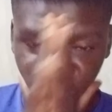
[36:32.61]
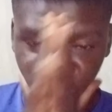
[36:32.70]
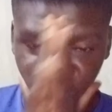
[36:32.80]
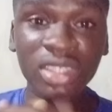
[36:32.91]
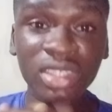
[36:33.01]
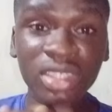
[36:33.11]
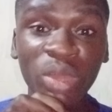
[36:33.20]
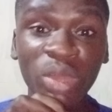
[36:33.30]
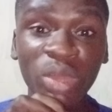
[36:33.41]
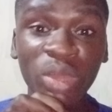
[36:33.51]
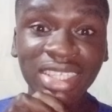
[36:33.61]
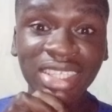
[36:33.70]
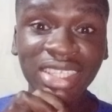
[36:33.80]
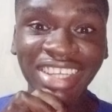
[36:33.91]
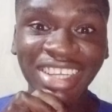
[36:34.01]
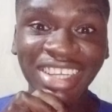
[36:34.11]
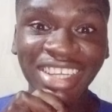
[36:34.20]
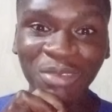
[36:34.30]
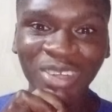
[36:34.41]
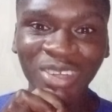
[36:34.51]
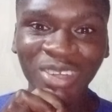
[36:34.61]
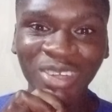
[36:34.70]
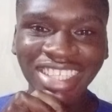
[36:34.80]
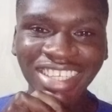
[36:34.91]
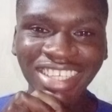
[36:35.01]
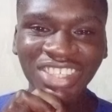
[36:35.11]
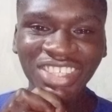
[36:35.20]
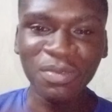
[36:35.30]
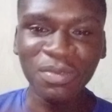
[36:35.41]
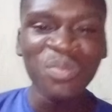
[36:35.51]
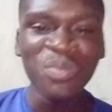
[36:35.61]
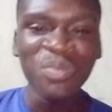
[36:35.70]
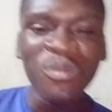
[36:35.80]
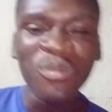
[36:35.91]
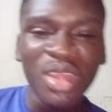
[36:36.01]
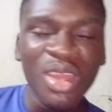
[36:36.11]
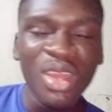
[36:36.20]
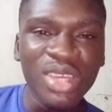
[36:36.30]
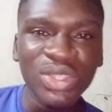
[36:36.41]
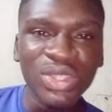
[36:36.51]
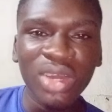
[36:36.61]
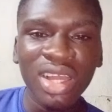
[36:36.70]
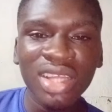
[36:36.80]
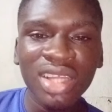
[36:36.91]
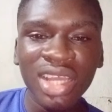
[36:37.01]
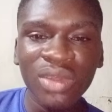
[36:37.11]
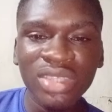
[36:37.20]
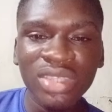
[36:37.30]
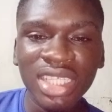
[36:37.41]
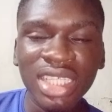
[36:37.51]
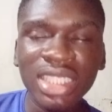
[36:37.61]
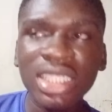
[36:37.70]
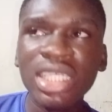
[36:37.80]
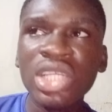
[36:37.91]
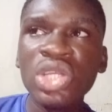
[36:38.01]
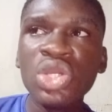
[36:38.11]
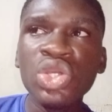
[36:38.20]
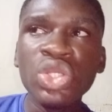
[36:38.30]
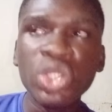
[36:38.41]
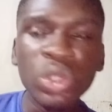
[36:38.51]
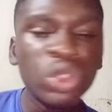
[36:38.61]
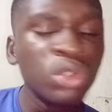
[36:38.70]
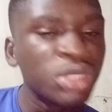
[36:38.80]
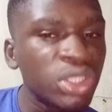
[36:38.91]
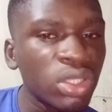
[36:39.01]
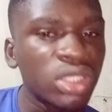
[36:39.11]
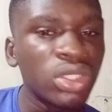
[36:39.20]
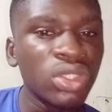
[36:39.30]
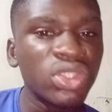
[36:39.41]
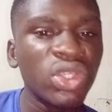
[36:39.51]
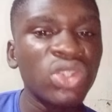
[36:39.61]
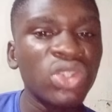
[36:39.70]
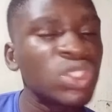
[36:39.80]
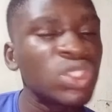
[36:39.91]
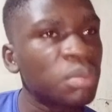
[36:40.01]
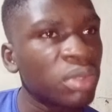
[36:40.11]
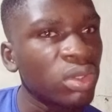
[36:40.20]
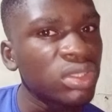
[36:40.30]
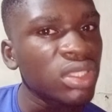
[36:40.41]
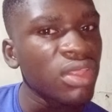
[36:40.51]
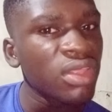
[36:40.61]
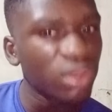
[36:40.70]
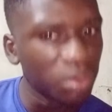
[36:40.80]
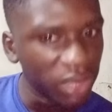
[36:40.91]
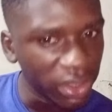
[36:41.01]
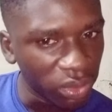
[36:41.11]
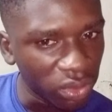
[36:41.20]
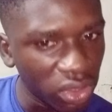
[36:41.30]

It's quite early here in the morning in Nigeria. Okay, so like I was saying, YouTube Shorts does not support thumbnail,